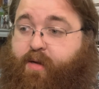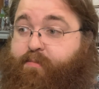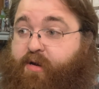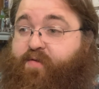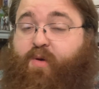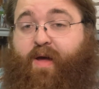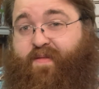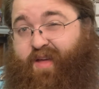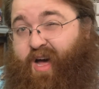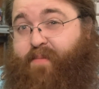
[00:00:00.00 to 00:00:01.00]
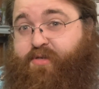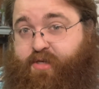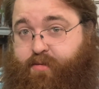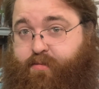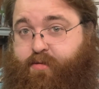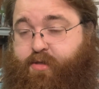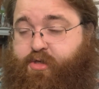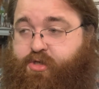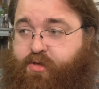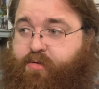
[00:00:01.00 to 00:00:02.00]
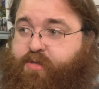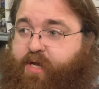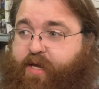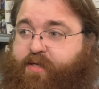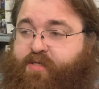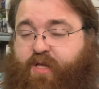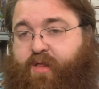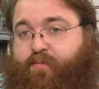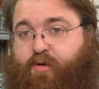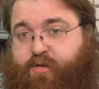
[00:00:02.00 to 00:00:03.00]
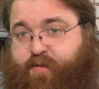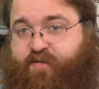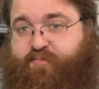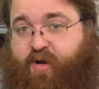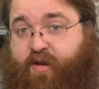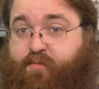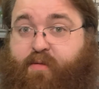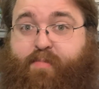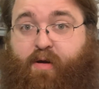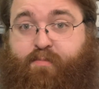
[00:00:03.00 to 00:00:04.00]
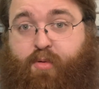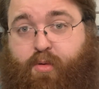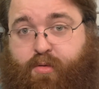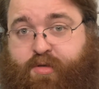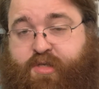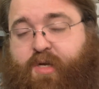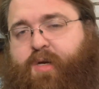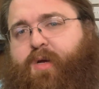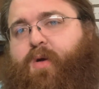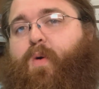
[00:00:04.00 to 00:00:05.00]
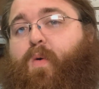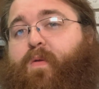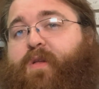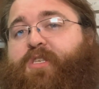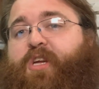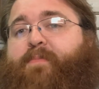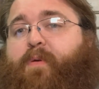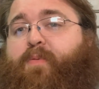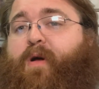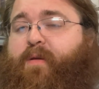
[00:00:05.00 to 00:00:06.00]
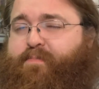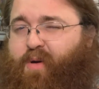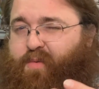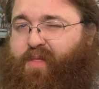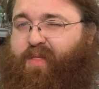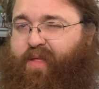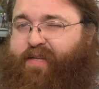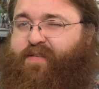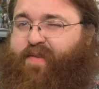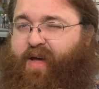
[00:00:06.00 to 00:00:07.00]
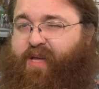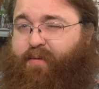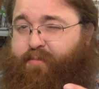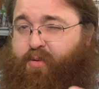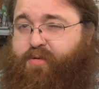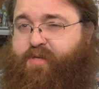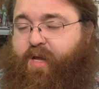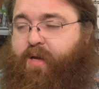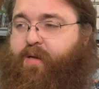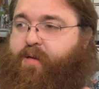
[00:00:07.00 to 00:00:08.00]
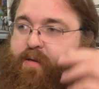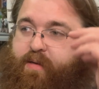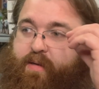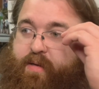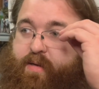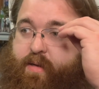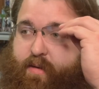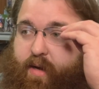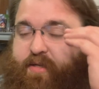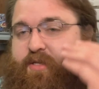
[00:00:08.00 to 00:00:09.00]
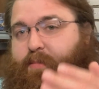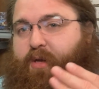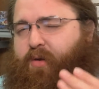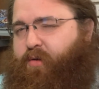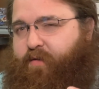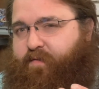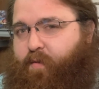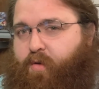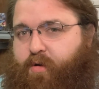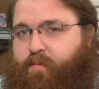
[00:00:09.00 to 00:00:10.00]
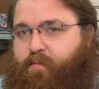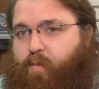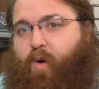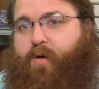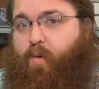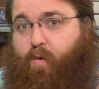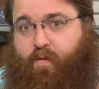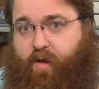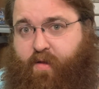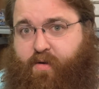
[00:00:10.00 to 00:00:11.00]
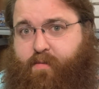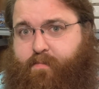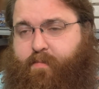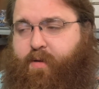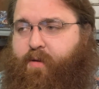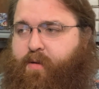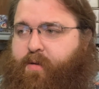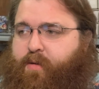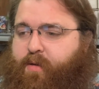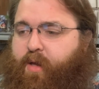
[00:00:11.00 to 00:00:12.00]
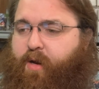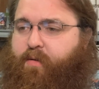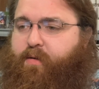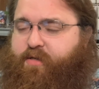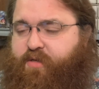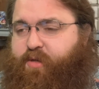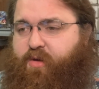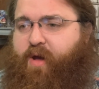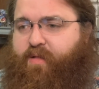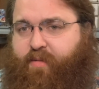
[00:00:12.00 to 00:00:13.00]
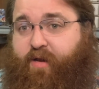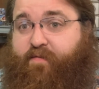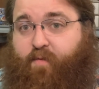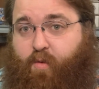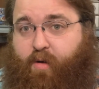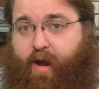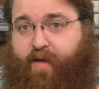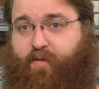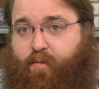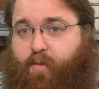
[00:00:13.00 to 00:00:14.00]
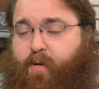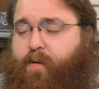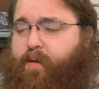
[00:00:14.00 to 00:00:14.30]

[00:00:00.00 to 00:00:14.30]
But if you have the option to choose a slightly more expensive product with better pulls, or the cheaper product but with less valuable pulls in it, assuming you could afford one or the other, assuming you have the money for either or,